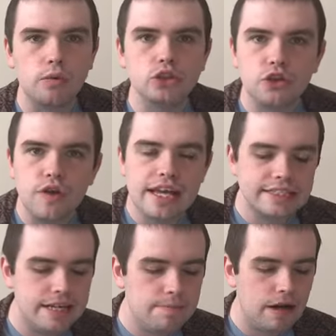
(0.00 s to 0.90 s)
was
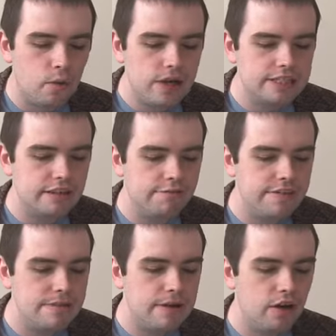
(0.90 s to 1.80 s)
created by which
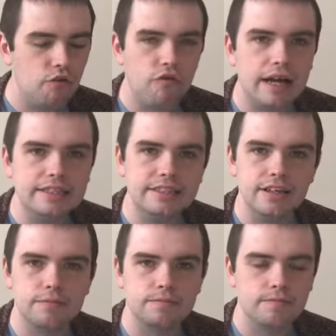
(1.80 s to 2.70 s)
female writer?